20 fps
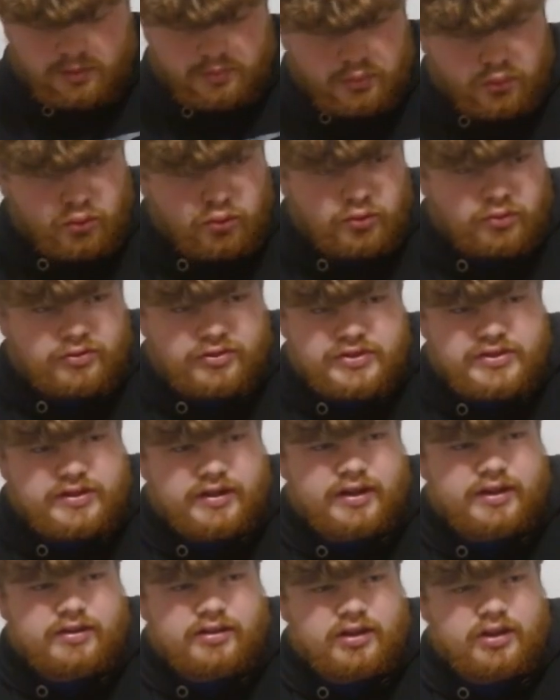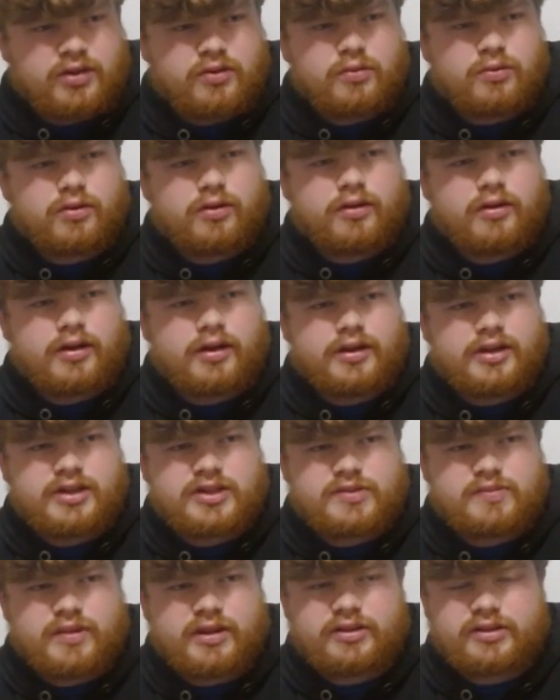Bulls, I think, were
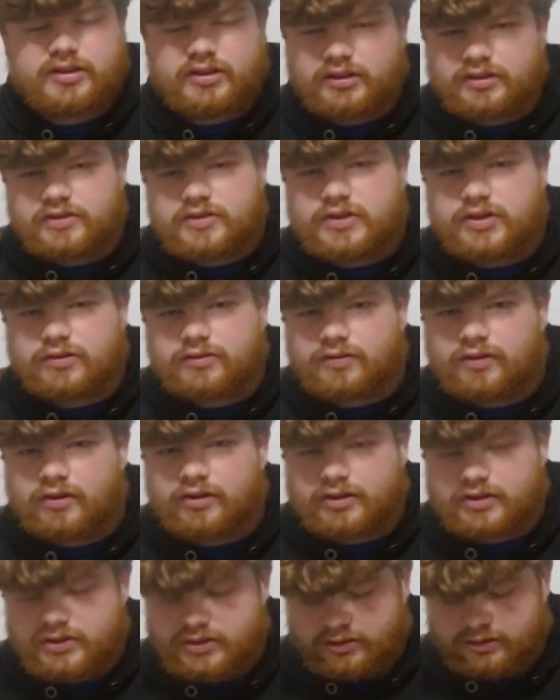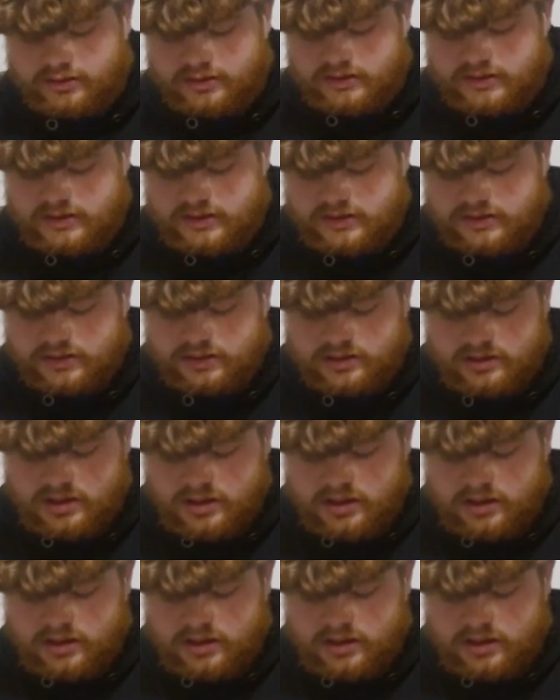unexpected so far to start the season.